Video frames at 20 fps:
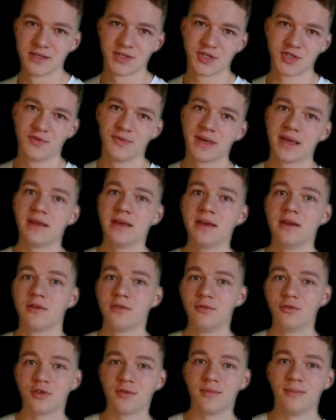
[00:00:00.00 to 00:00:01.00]
so we can
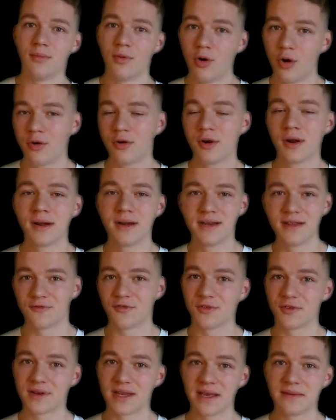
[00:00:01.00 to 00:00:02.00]
include more
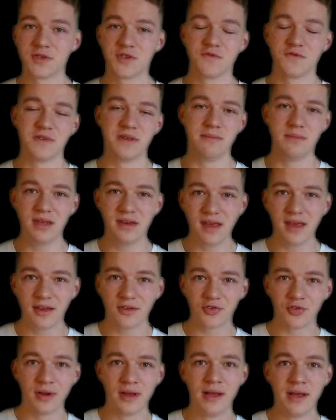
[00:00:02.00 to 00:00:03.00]
different types of the
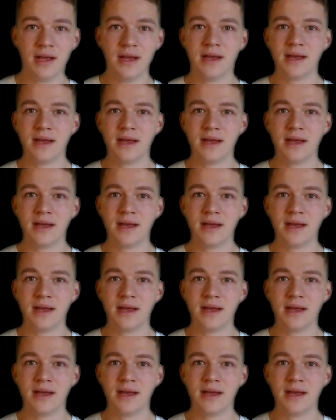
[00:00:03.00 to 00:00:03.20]
mediator,